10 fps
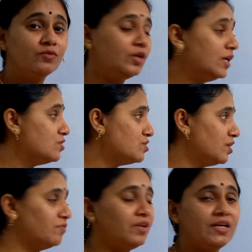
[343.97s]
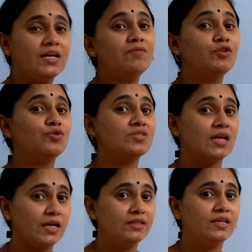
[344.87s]
each and every time when you
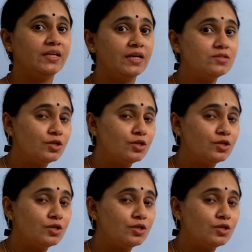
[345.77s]
select the edge,